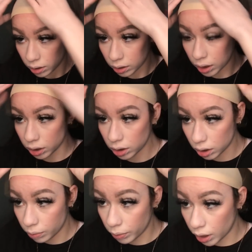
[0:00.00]
that's just
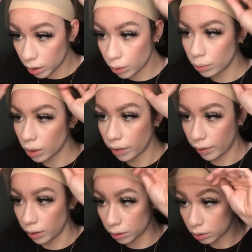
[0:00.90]
what I did. Alright,
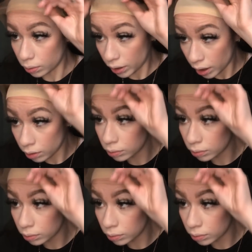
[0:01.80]
so now